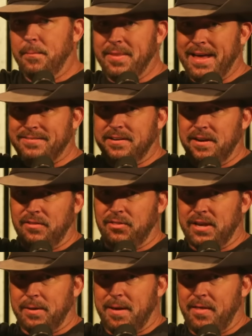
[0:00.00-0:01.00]
But that's another
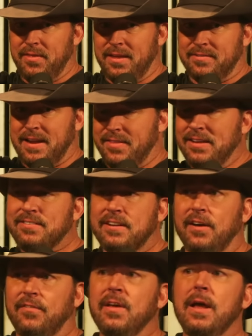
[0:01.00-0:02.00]
thing about this. Now, this
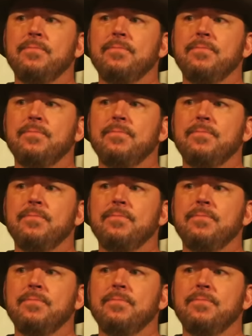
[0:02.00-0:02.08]
stuff,